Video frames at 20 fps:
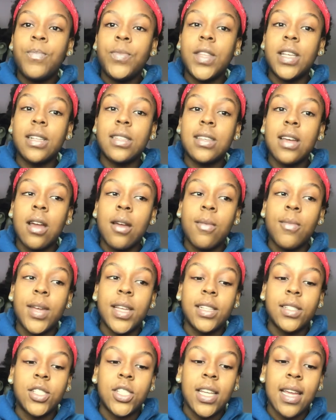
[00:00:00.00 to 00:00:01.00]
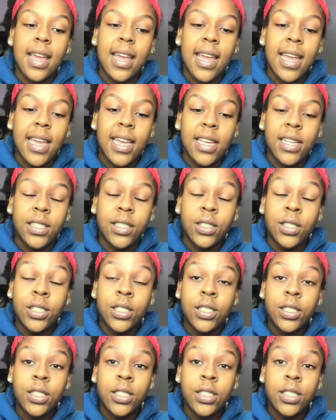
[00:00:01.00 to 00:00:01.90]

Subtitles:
determine change